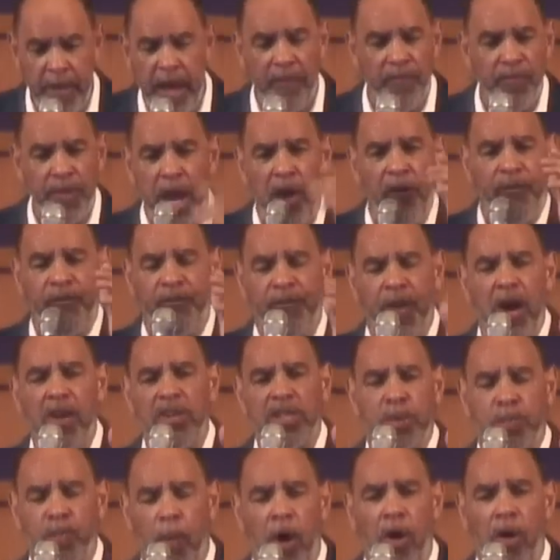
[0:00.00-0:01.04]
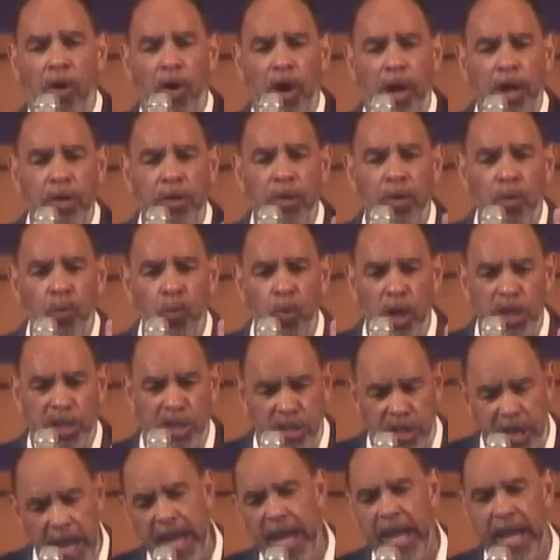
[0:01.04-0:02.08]
That their firstborn
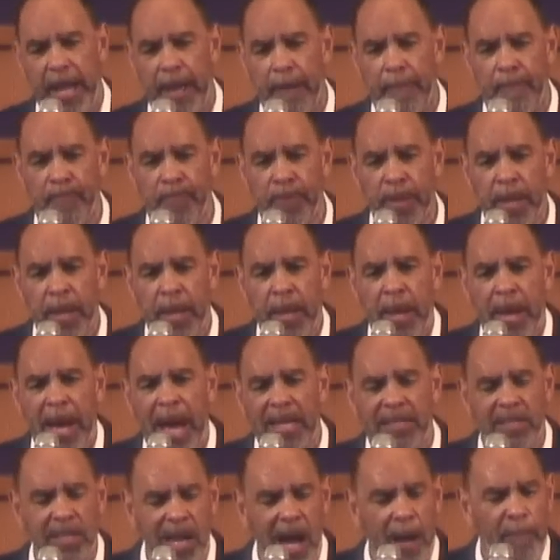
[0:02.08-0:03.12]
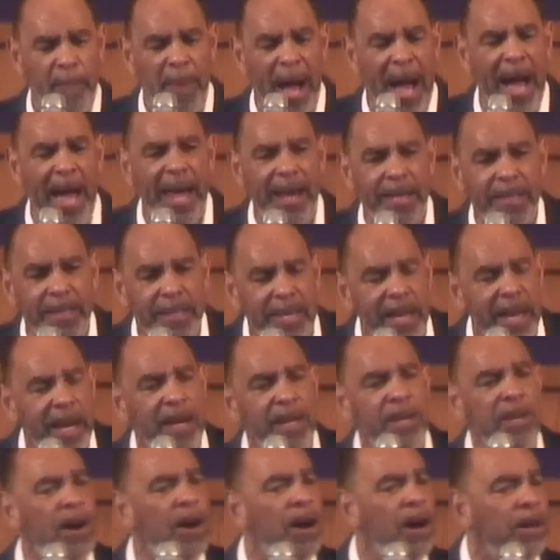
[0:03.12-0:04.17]
was dead. I stopped by to
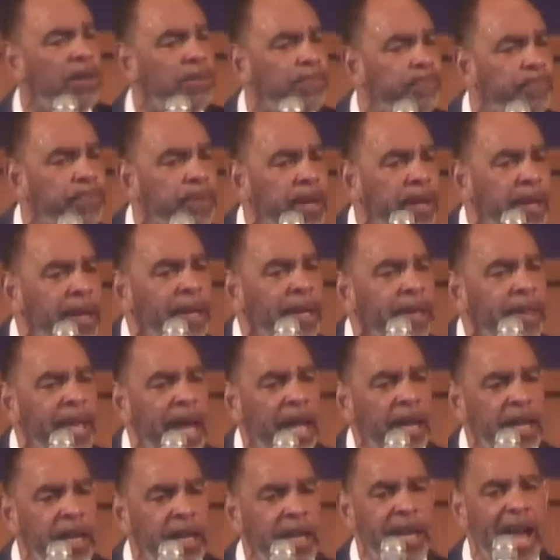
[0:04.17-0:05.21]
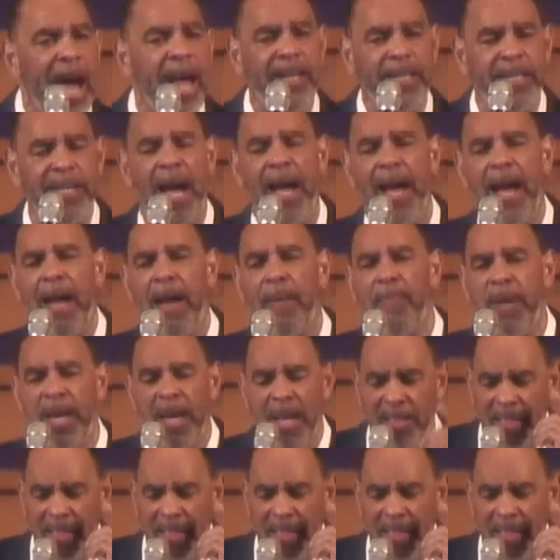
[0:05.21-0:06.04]
tell y'all that in that time,